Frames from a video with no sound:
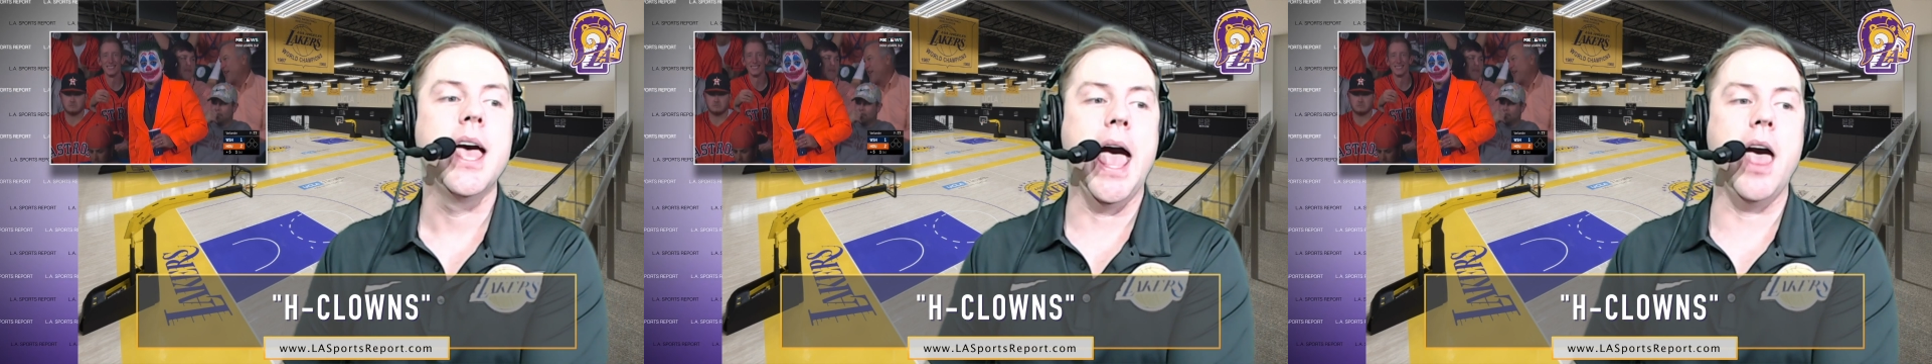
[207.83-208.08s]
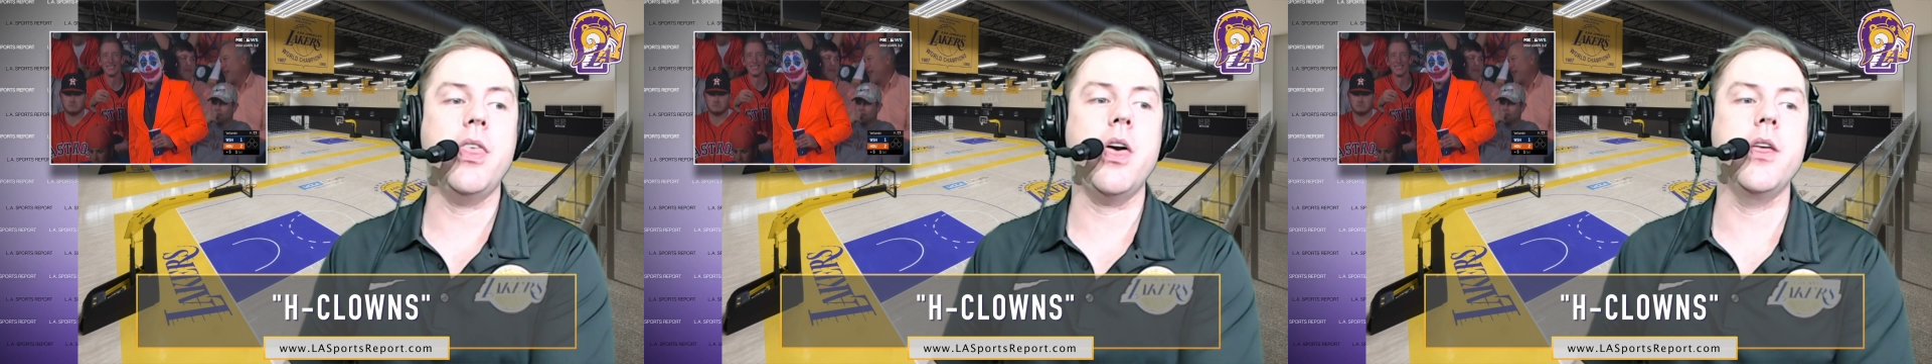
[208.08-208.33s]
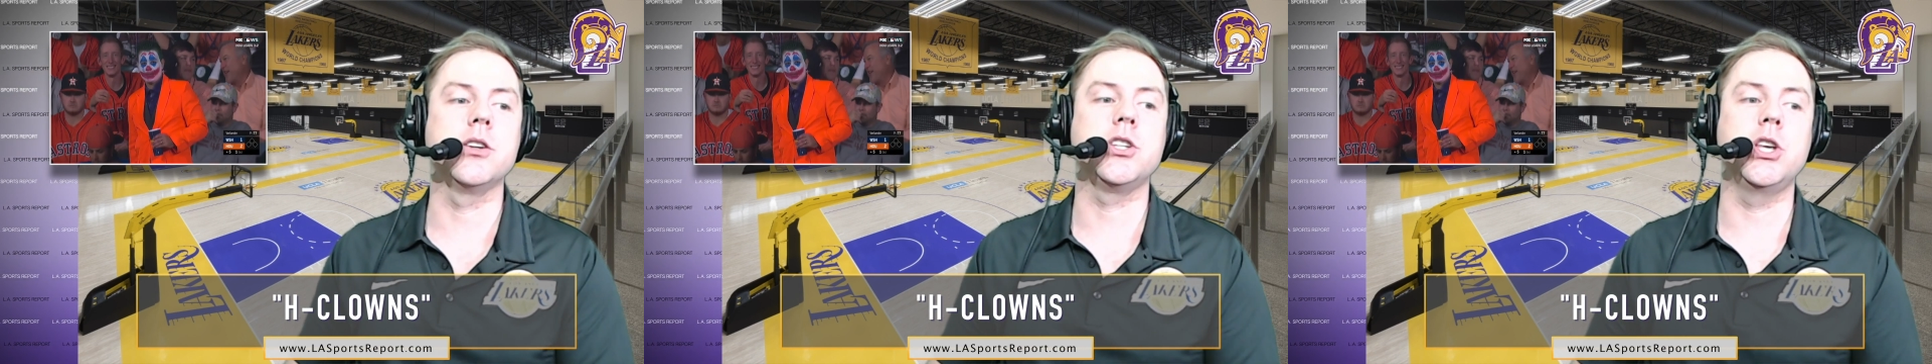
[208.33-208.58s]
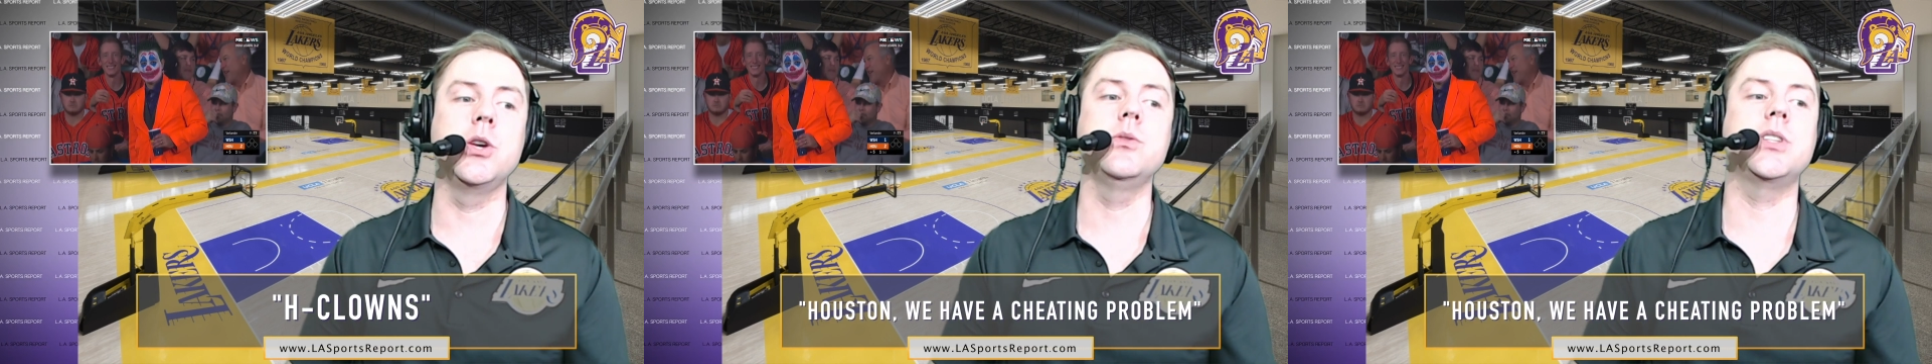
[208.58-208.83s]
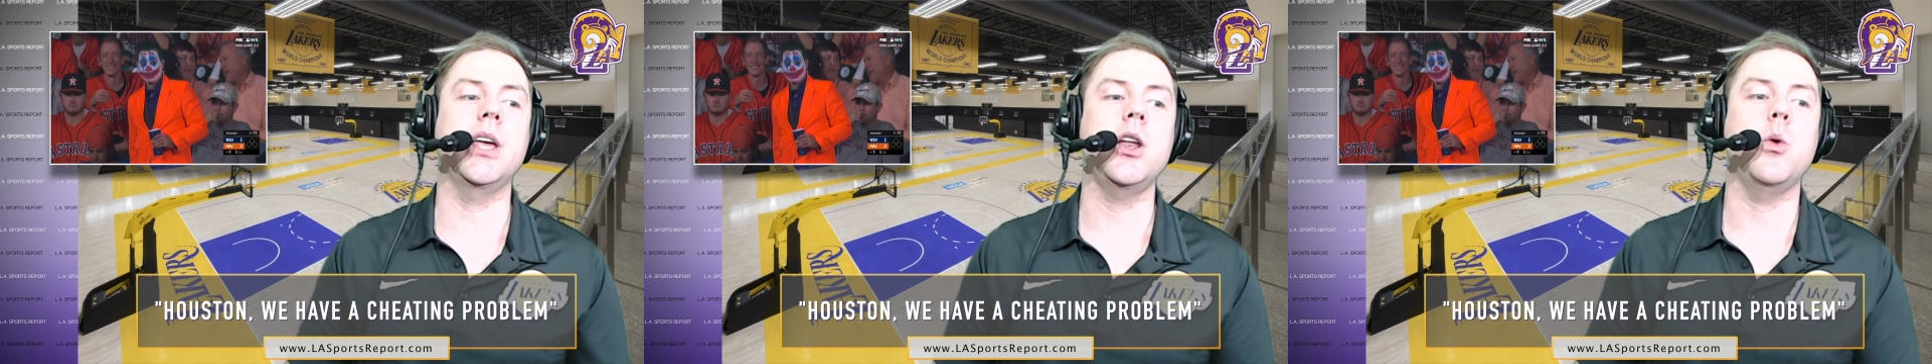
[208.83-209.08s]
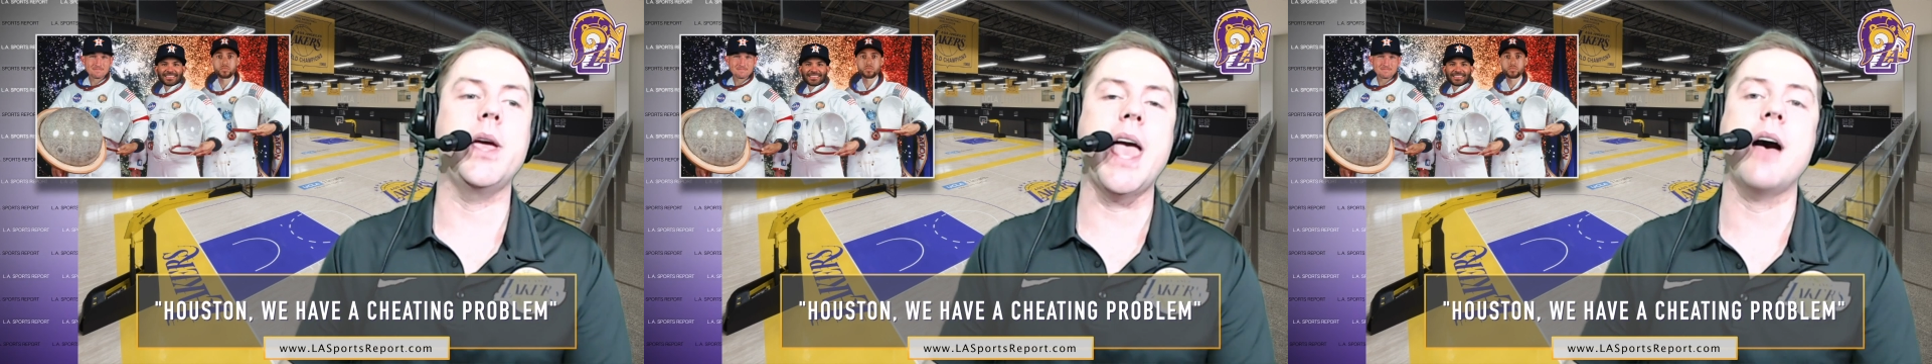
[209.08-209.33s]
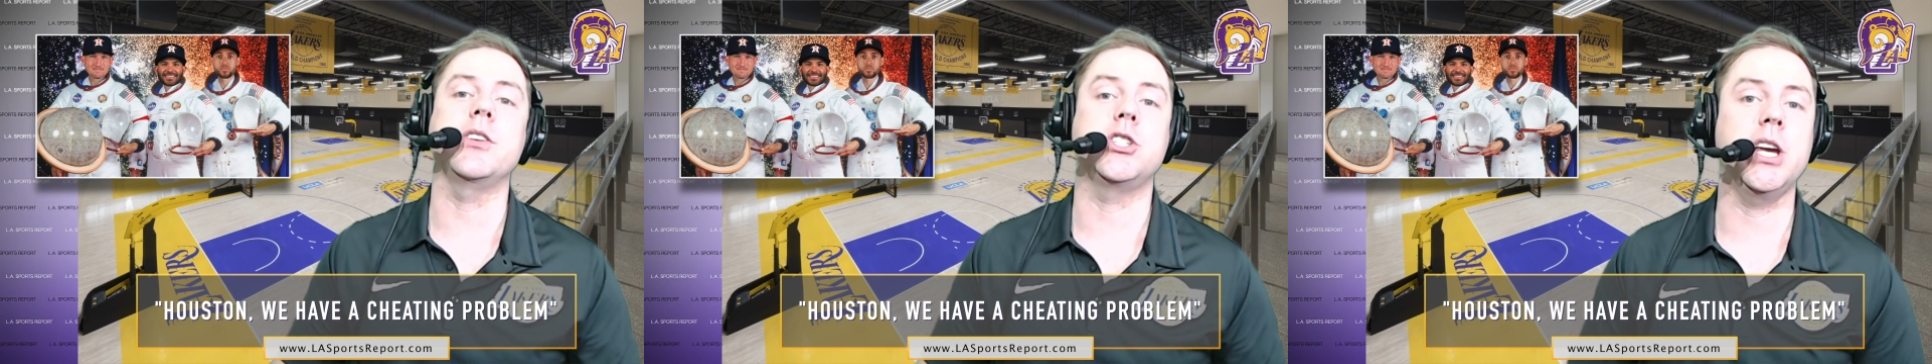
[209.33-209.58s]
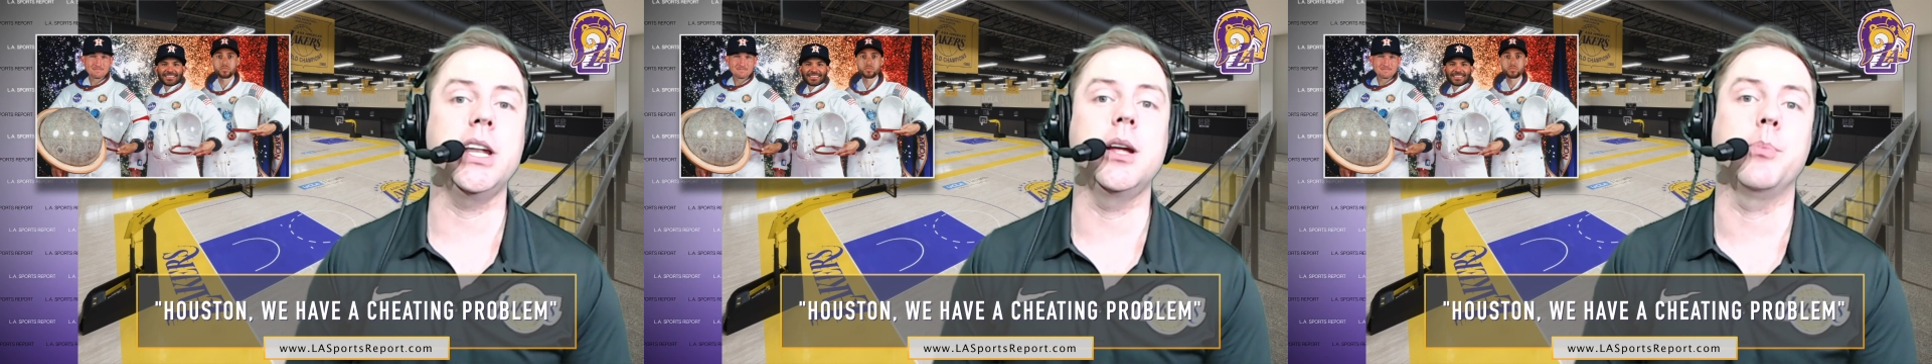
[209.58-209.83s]
And then there's Houston. We have a
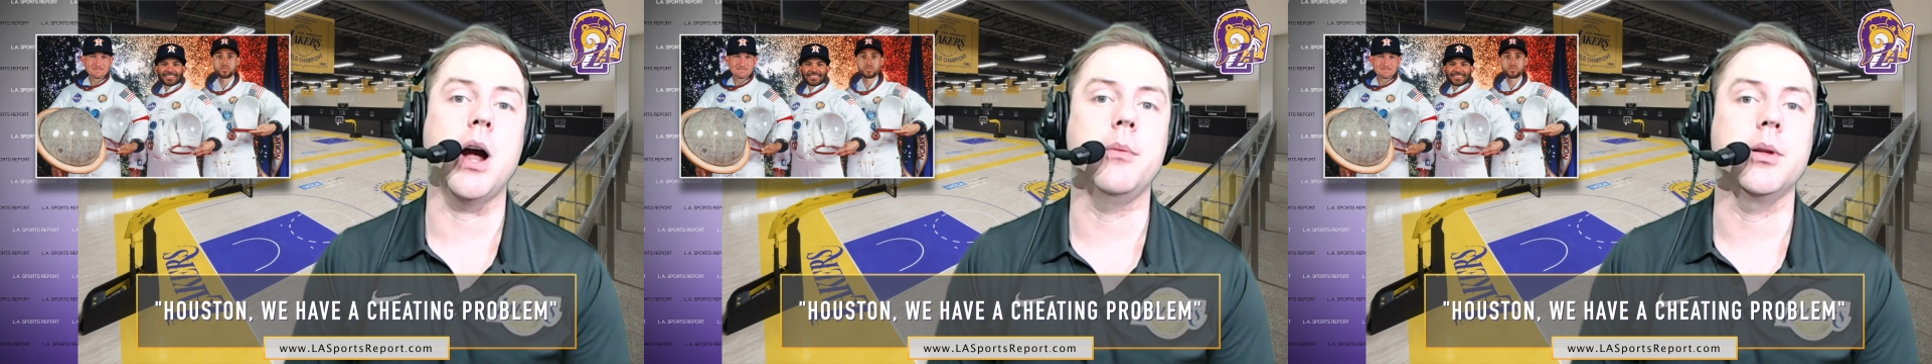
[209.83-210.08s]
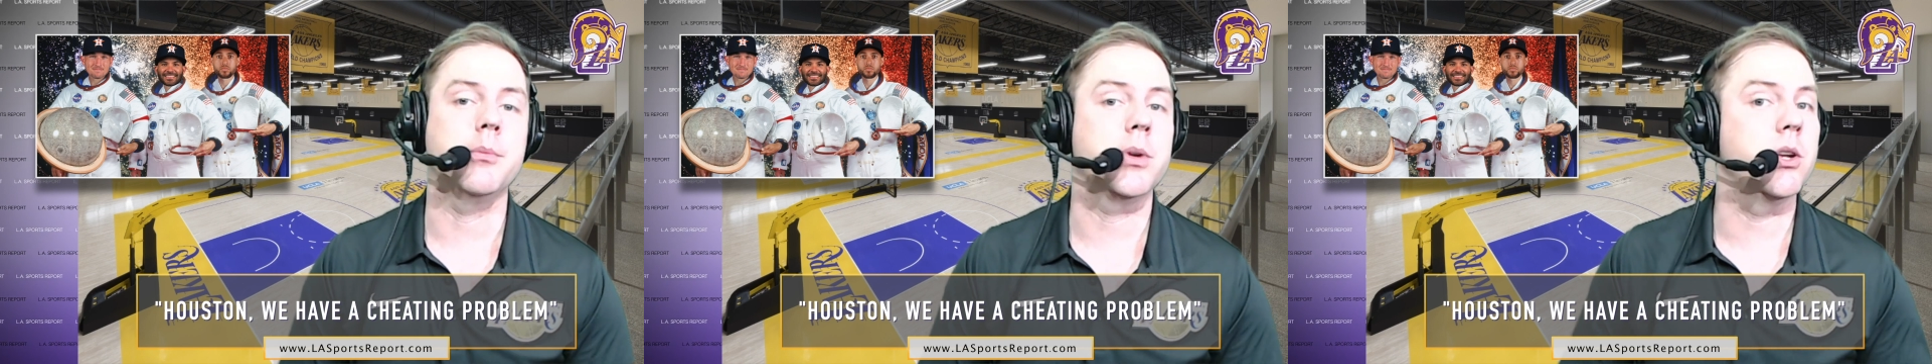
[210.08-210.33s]
cheating problem.